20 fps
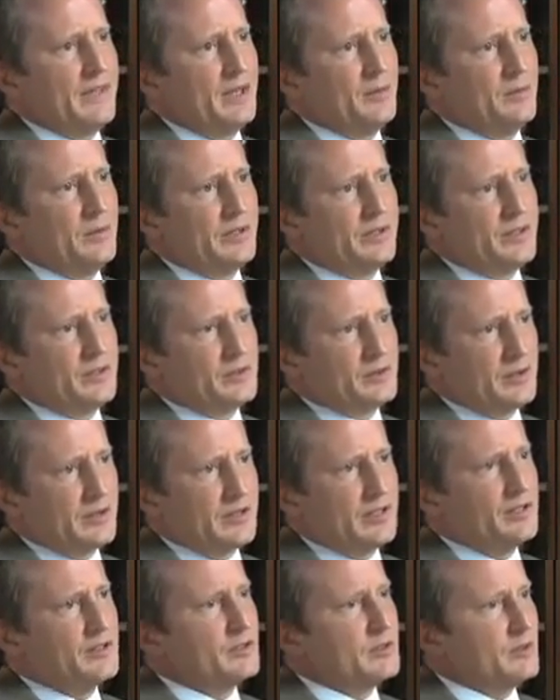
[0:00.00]
And what the
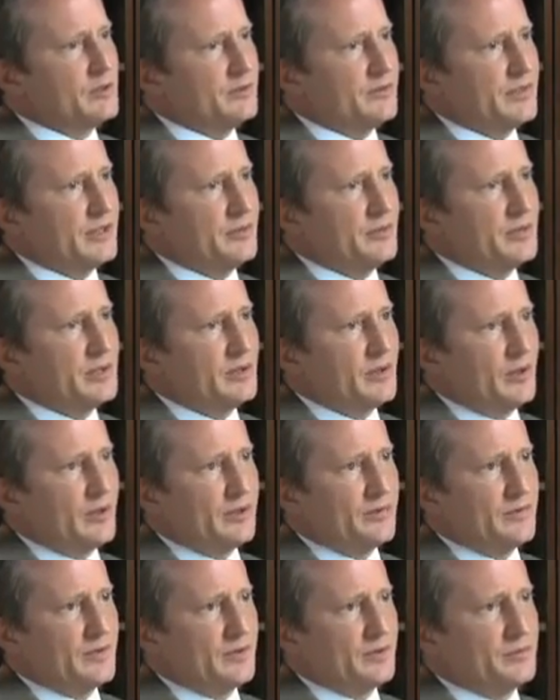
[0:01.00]
traditional family
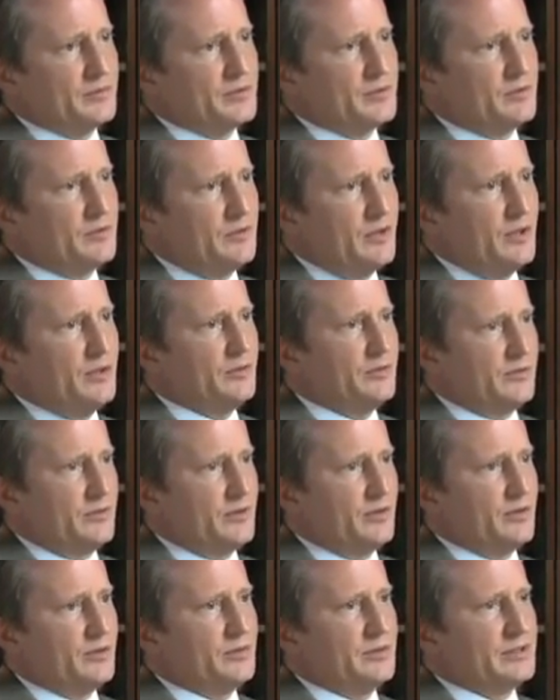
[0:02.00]
law firms don't
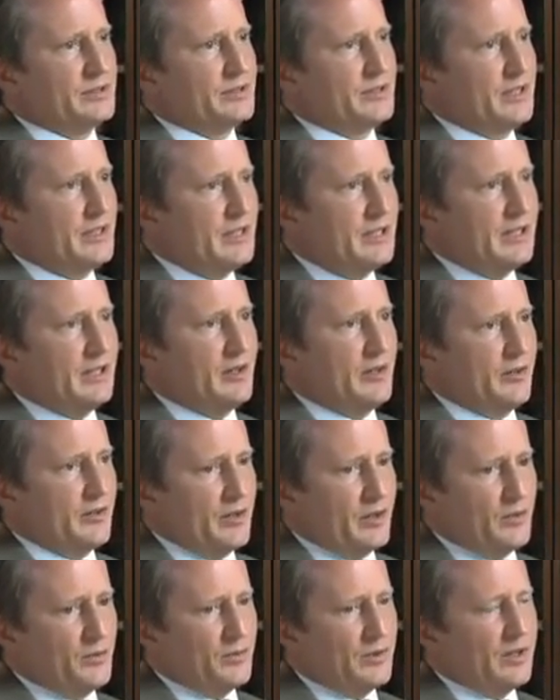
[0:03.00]
do is think
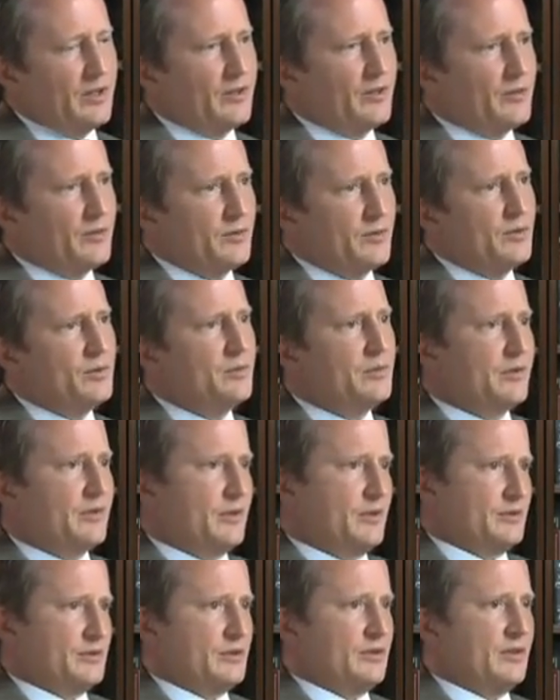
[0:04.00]
their way through with
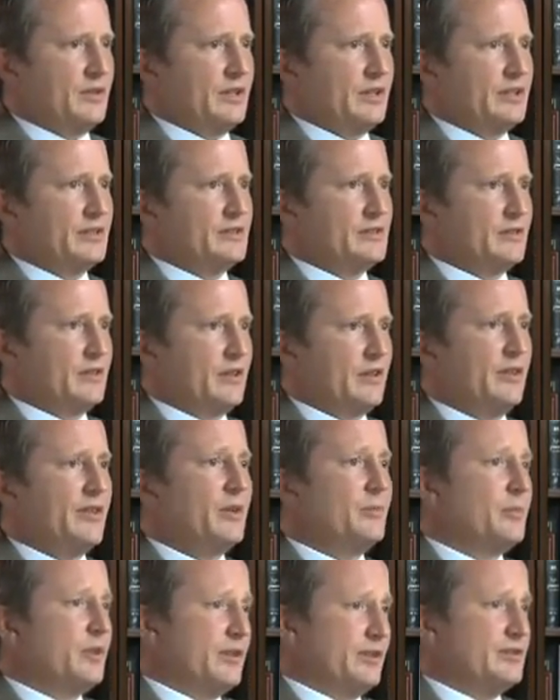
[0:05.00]
those clients on
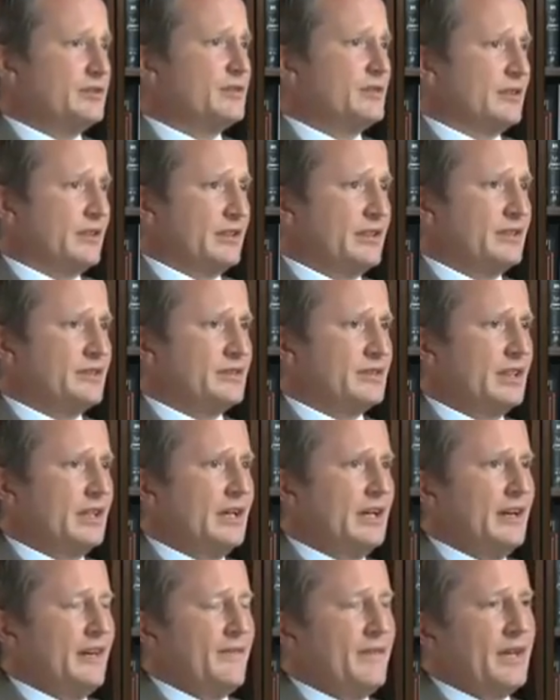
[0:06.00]
the punch list.
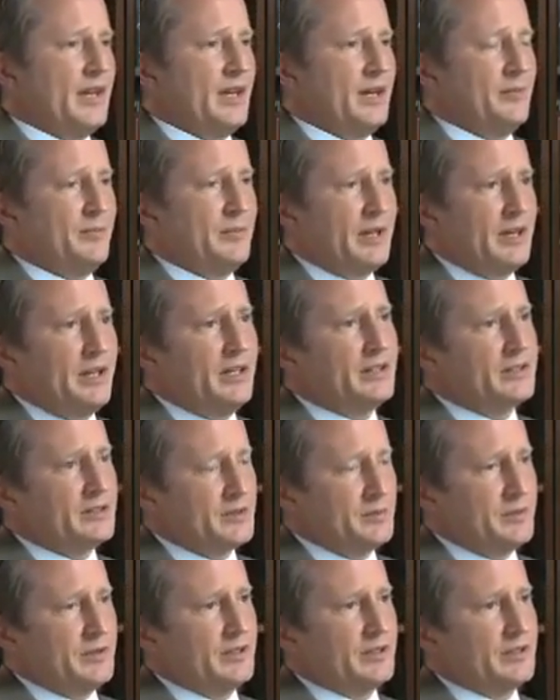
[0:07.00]
And in my
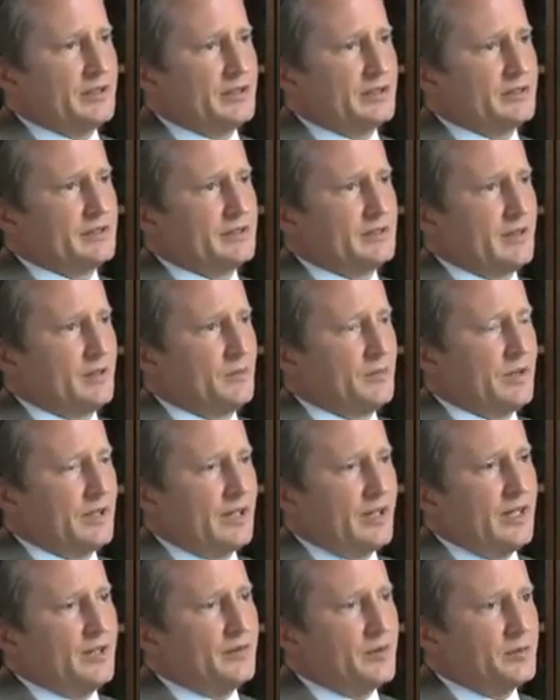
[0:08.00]
experience, and what
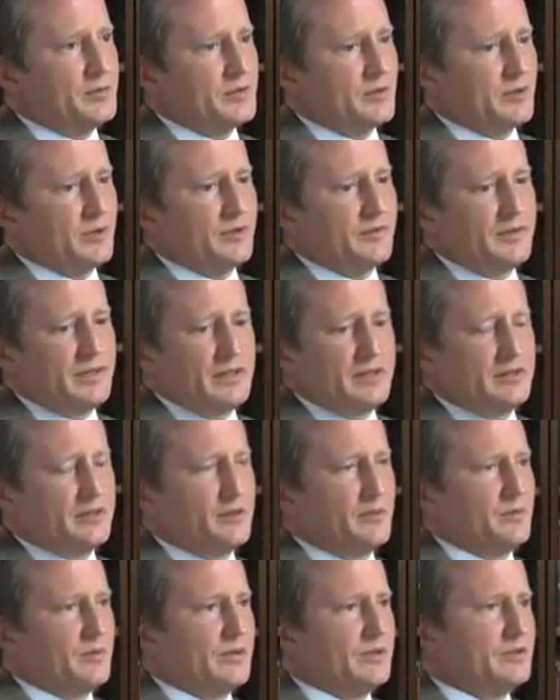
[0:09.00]
I've observed, is
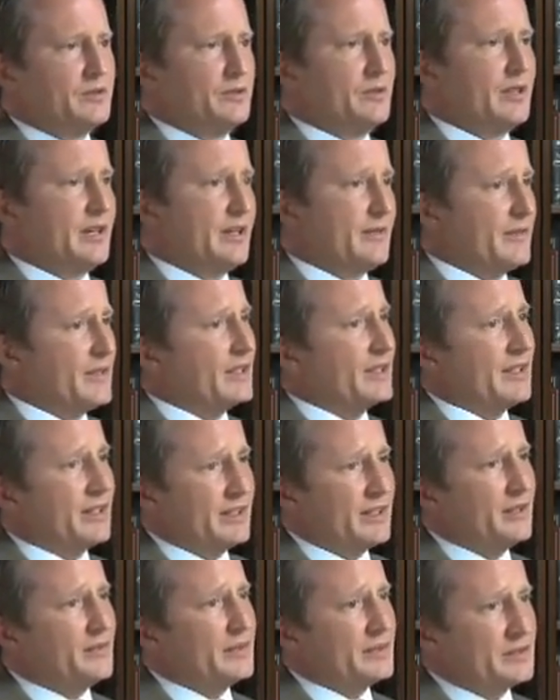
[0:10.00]
the ones who have the
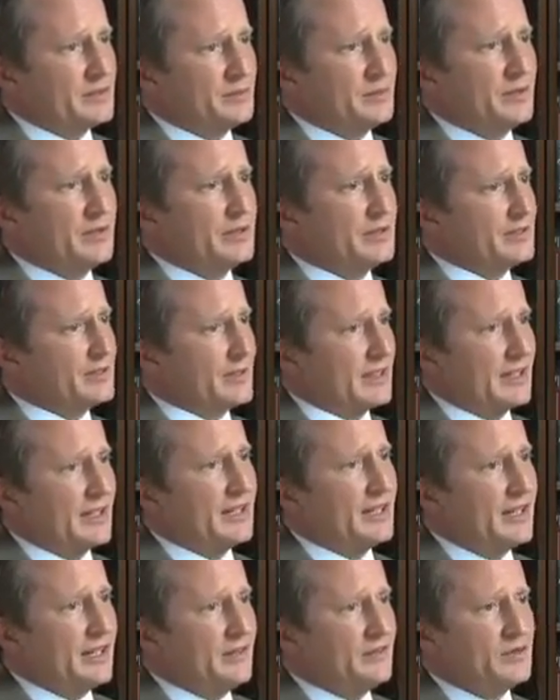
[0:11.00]
kind of experience that
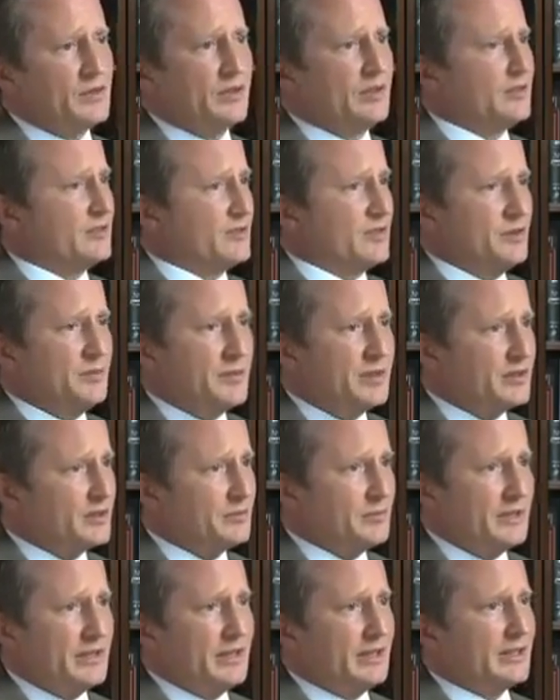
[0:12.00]
I have charge too
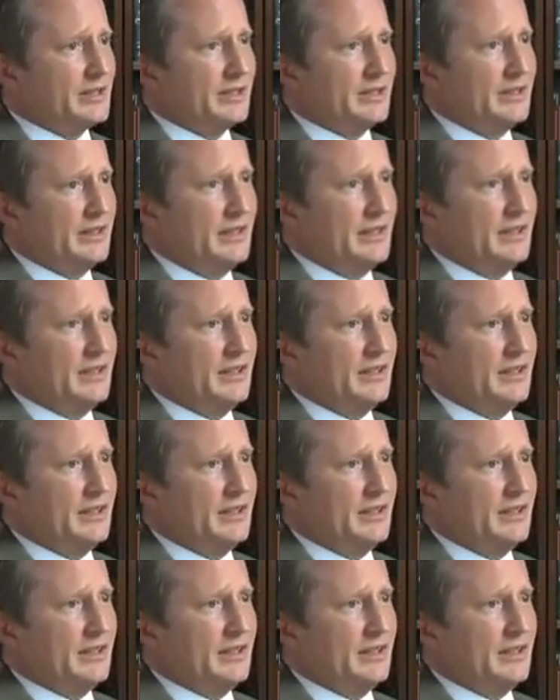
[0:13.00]
much money.